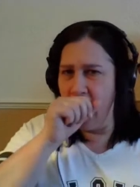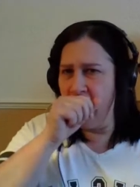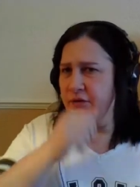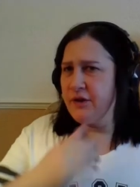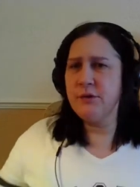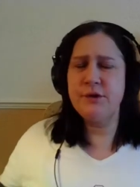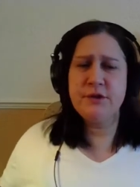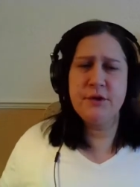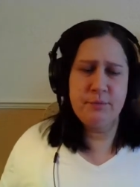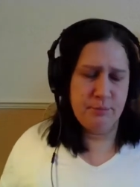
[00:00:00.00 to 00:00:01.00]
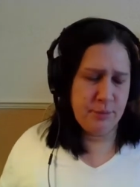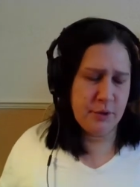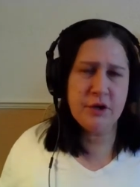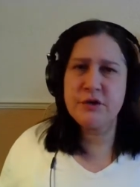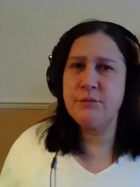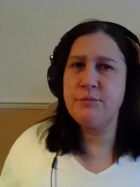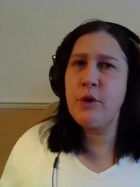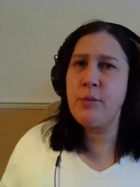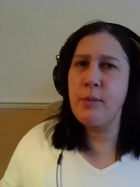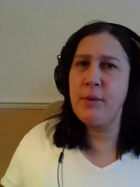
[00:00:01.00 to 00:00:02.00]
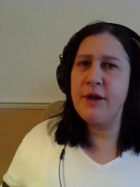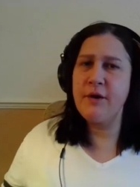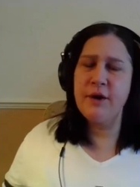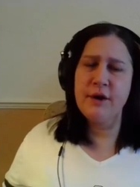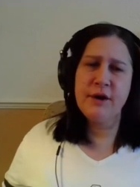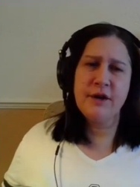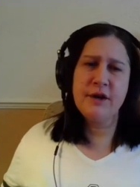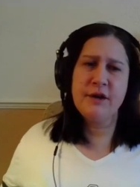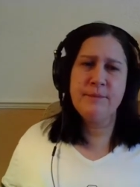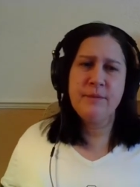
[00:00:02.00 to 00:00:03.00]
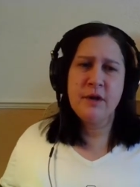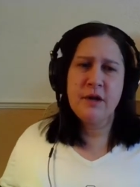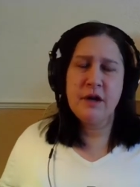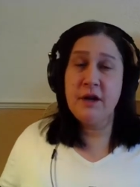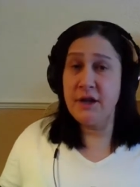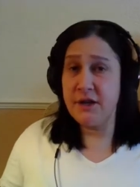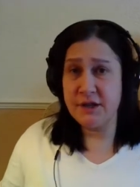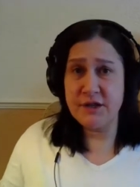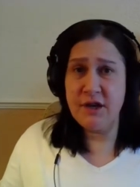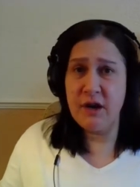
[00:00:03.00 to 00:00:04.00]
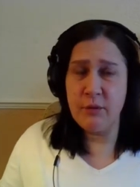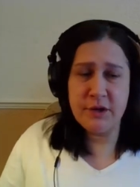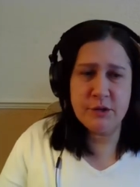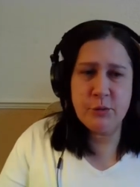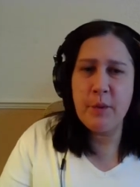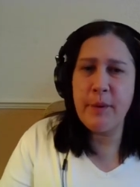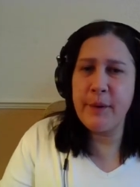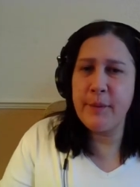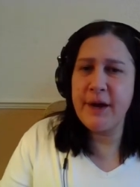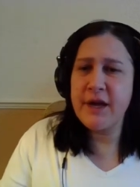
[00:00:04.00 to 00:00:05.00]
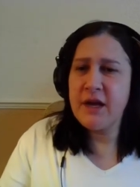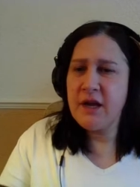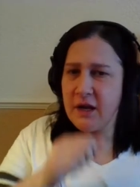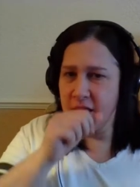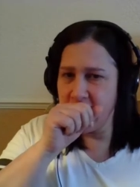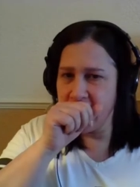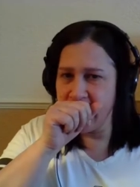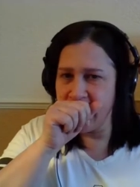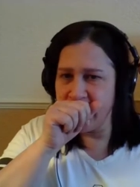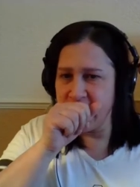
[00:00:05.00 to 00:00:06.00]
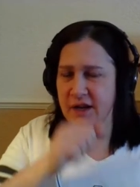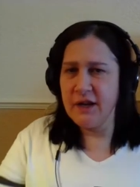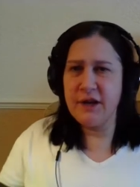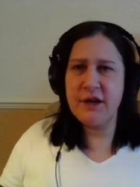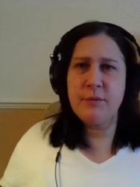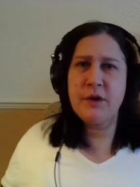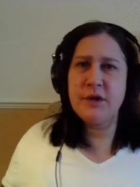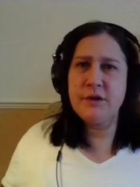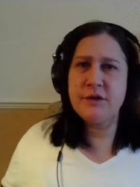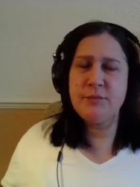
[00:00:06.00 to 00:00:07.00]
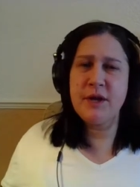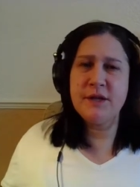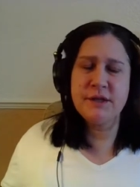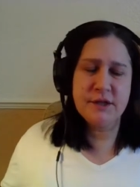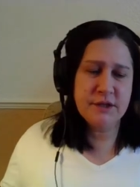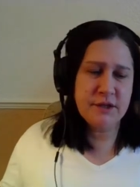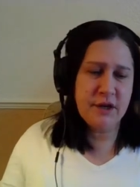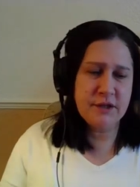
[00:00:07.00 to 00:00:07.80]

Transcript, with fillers: I think there was some percussion probably going on. Um, I like his guitar work as well, by the way. I really like him when he just plays his guitar.